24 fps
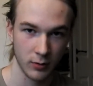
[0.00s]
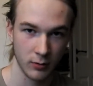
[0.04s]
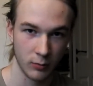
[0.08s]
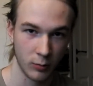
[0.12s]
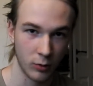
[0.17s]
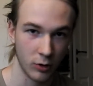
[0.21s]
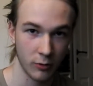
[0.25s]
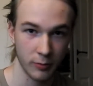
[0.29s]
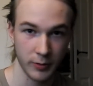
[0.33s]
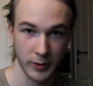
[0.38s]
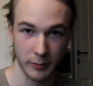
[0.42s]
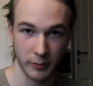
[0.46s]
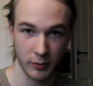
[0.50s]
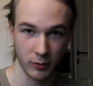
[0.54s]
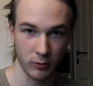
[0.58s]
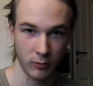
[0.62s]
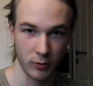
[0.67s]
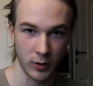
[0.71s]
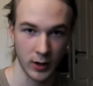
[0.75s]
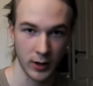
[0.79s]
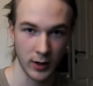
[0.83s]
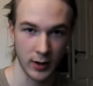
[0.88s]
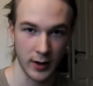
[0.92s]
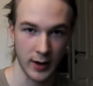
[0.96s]
more
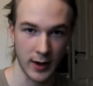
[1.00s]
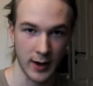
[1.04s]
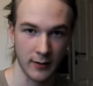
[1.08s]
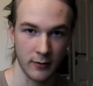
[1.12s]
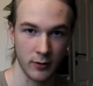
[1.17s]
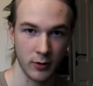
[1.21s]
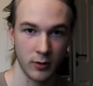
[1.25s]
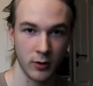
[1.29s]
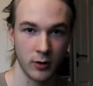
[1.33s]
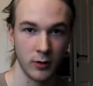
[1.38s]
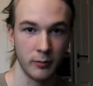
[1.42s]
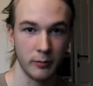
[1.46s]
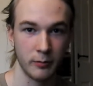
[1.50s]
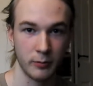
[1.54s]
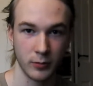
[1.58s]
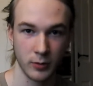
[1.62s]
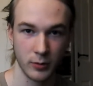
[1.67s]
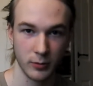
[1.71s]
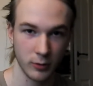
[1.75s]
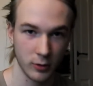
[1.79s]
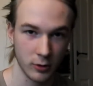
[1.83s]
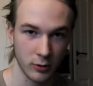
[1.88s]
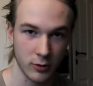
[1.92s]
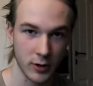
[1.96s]
people will have a
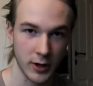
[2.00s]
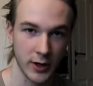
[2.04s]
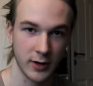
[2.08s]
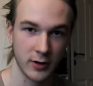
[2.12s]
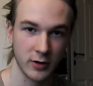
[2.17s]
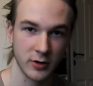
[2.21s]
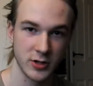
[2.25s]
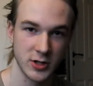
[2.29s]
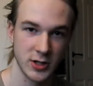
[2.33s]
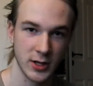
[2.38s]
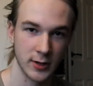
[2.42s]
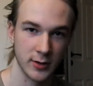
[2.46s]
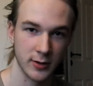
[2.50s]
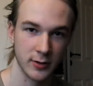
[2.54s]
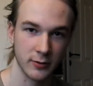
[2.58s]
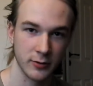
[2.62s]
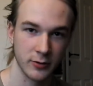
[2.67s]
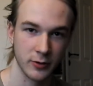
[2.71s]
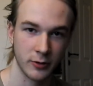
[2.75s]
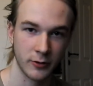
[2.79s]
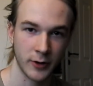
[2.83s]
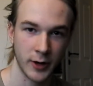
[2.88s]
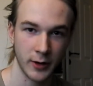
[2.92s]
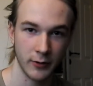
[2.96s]
greater chance
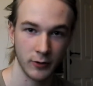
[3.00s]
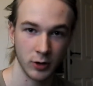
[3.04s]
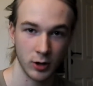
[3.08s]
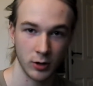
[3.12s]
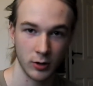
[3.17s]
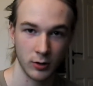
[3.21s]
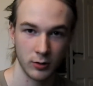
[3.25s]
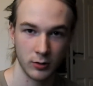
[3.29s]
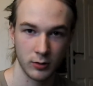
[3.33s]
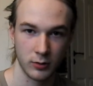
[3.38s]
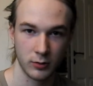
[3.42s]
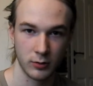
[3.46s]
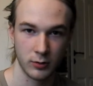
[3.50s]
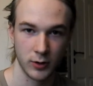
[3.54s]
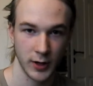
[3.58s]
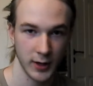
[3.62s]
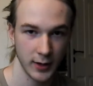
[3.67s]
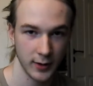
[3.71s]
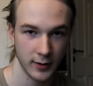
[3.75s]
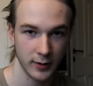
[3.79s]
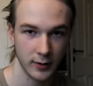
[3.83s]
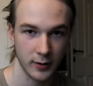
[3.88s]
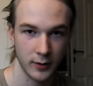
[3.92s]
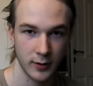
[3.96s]
of survival,
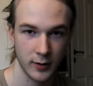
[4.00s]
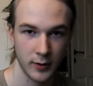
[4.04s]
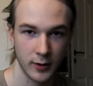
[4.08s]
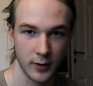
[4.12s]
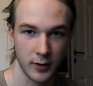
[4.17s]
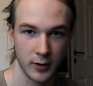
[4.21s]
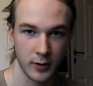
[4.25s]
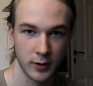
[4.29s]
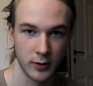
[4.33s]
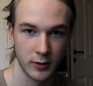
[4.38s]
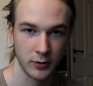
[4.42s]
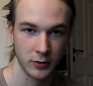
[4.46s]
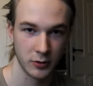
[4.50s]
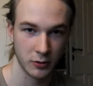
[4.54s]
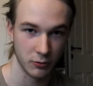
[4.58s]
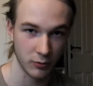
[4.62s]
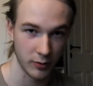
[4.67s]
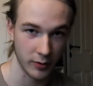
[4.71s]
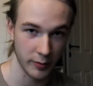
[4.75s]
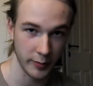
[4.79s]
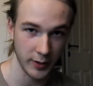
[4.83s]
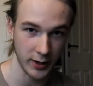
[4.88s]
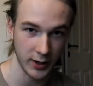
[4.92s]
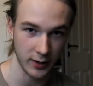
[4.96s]
right? You're
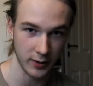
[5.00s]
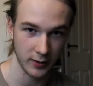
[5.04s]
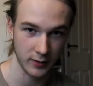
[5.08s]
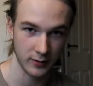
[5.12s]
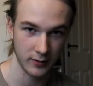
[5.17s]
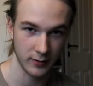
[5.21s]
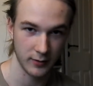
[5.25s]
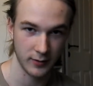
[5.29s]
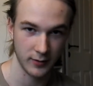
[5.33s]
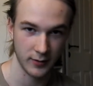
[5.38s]
with me?